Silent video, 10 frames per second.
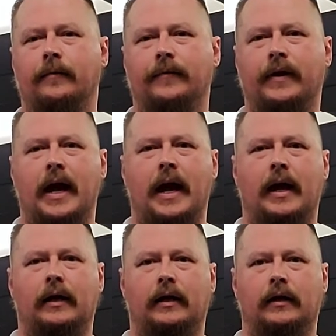
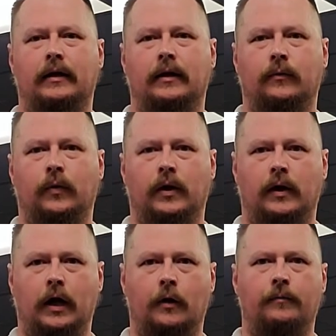that will
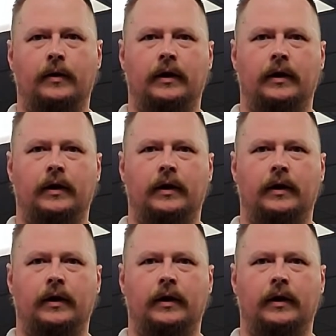help